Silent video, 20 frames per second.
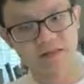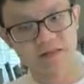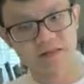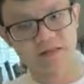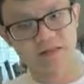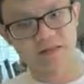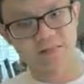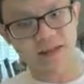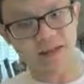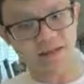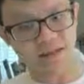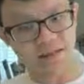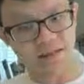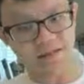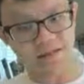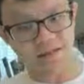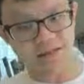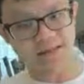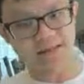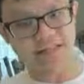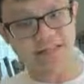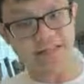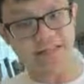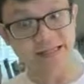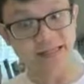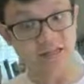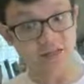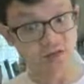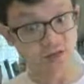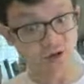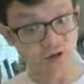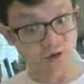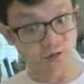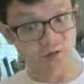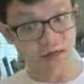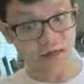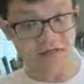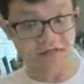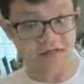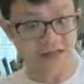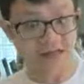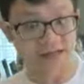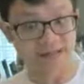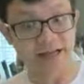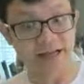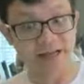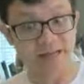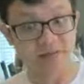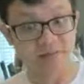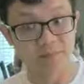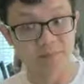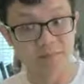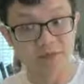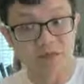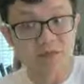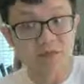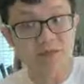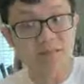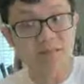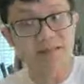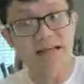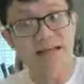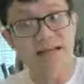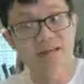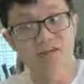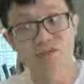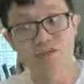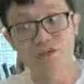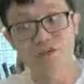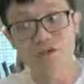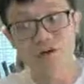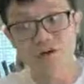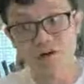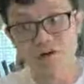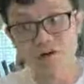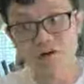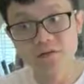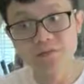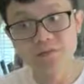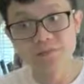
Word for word: Nimen inside is low outside is high because like a straw